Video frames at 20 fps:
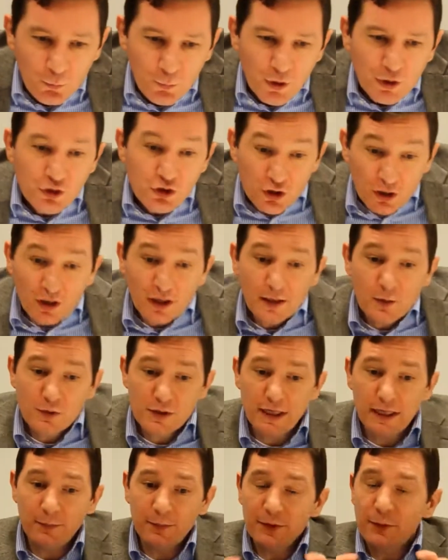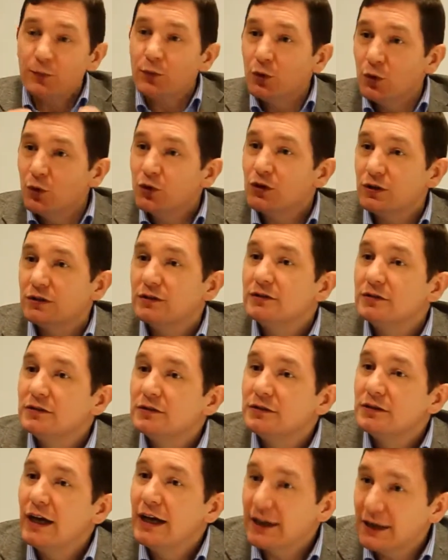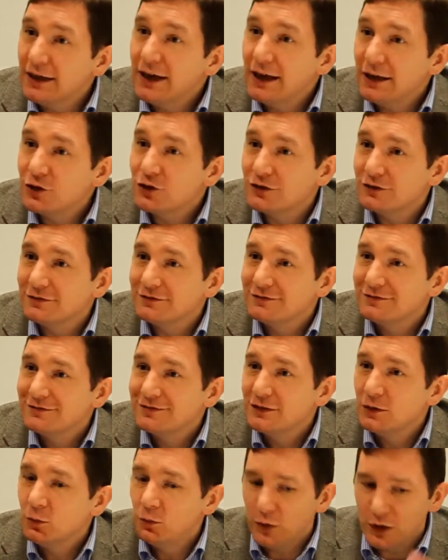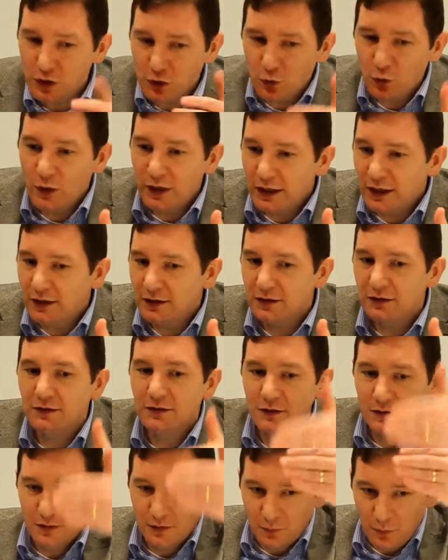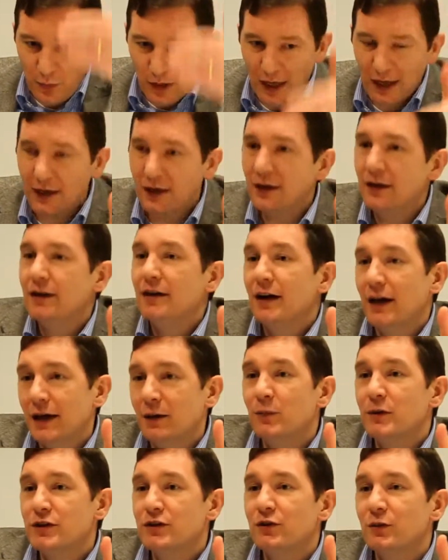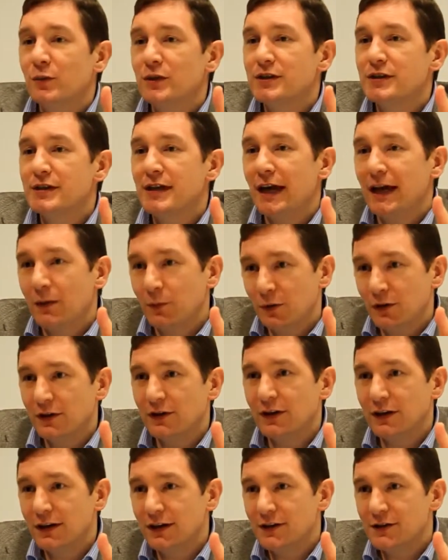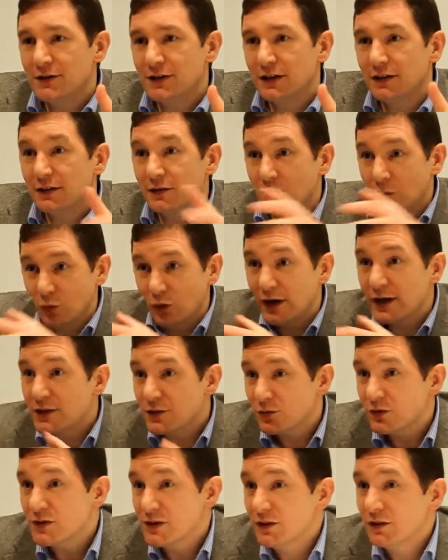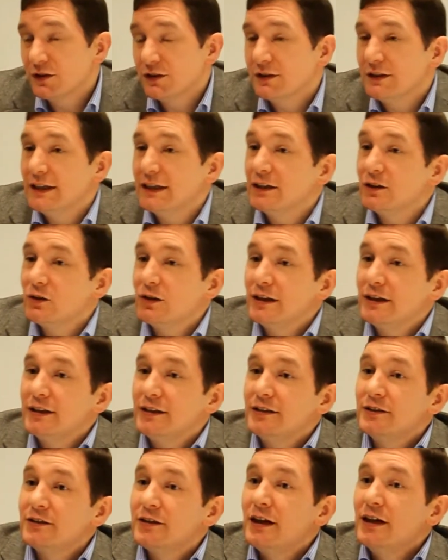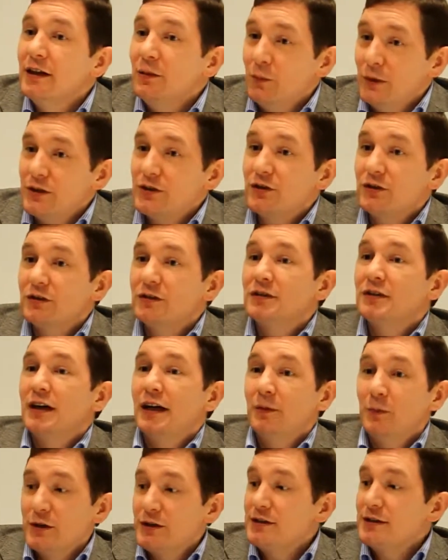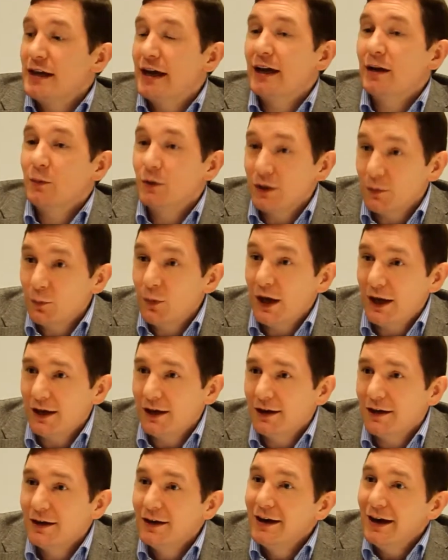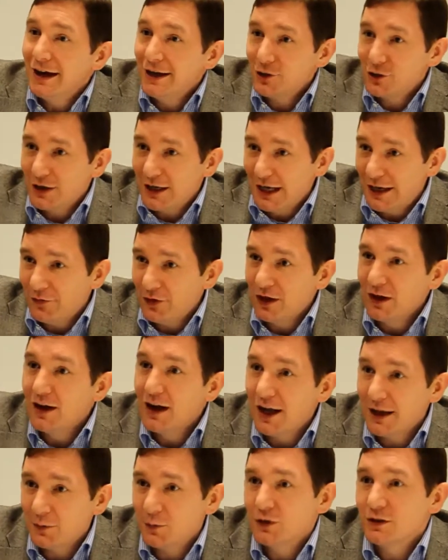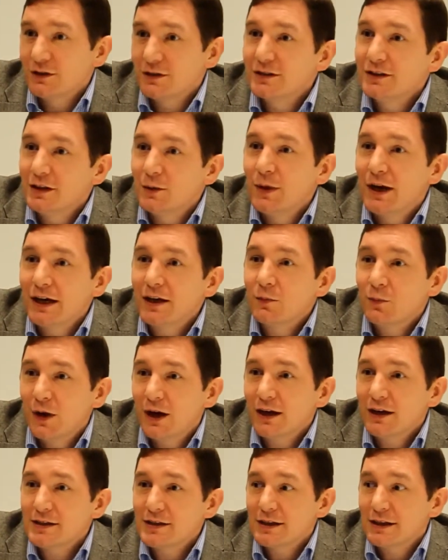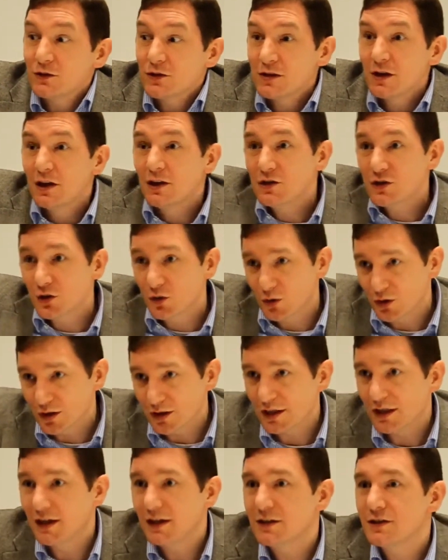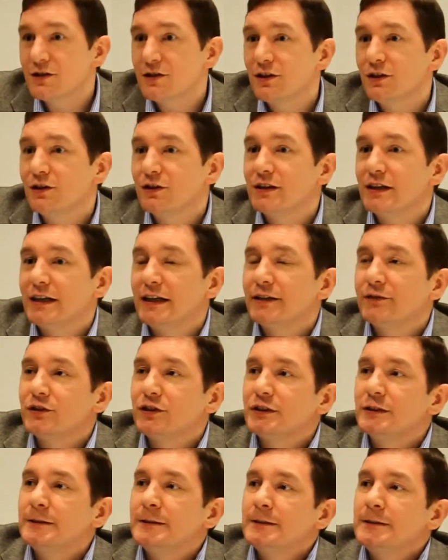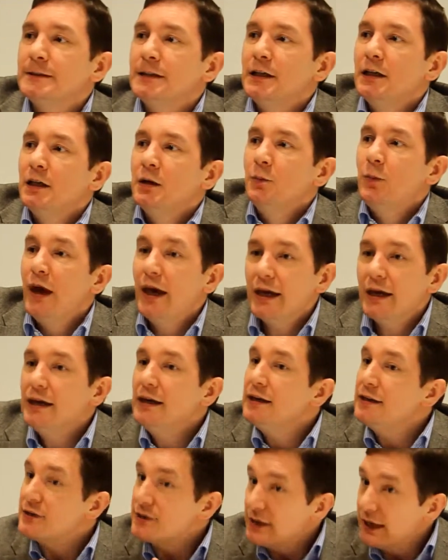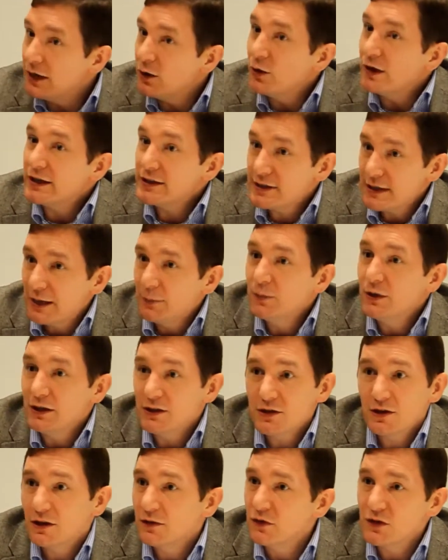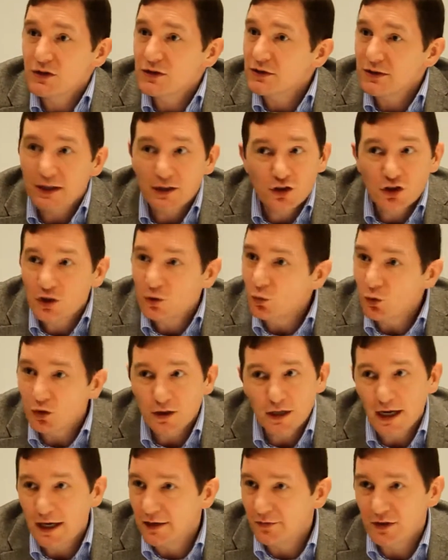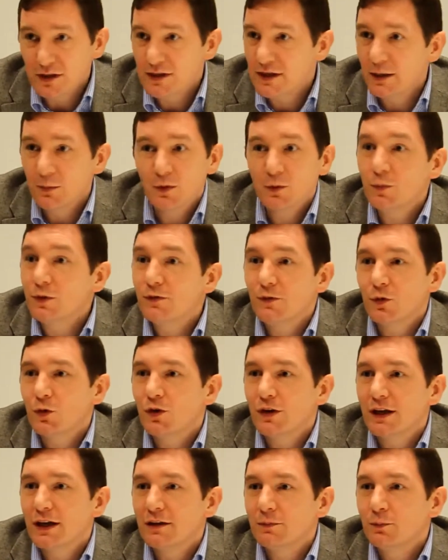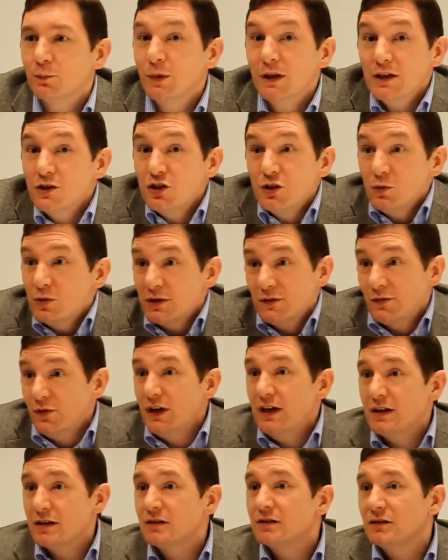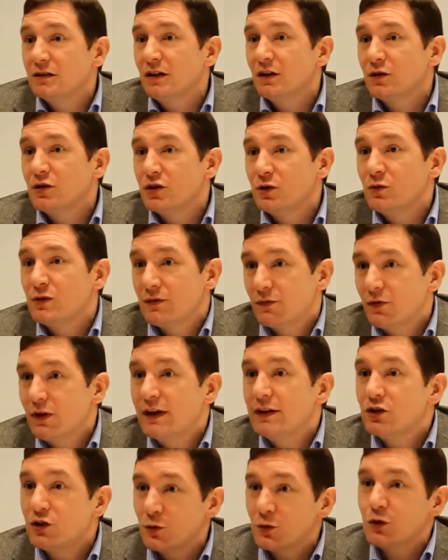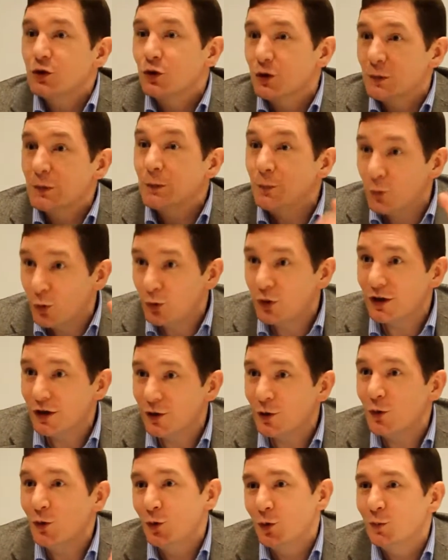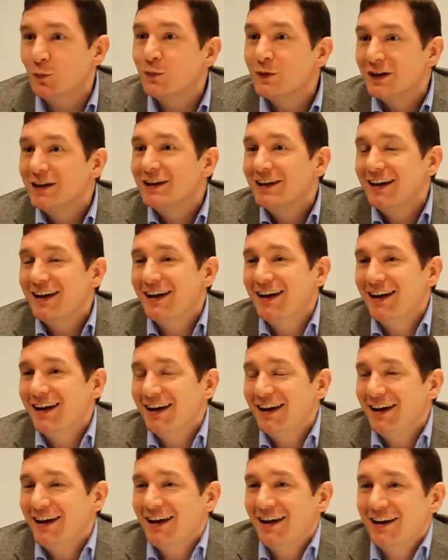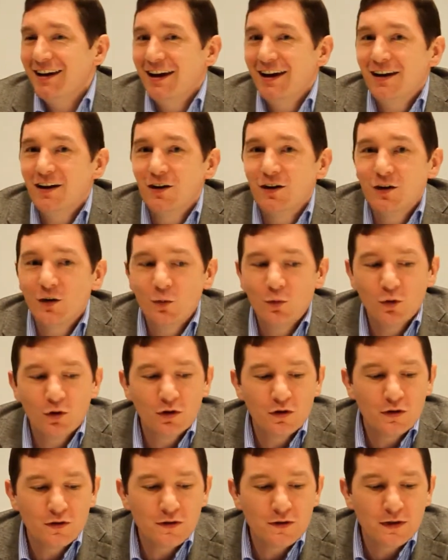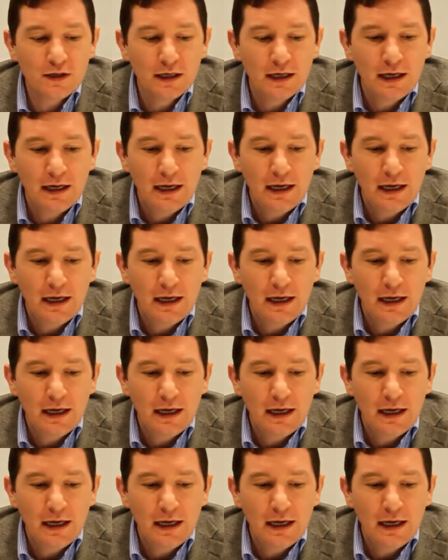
But Shirley was able to broker a connection between Peggy and Mr. and Mrs. Ackman, their kids, and what has resulted now is Mr. and Mrs. Ackman and Peggy actually have an allotment in the back of Peggy's house, so her garden's looked after. Peggy is now accepting services that she would not have accepted before that, because she was afraid. She was afraid she was going to be put in a home, in her words.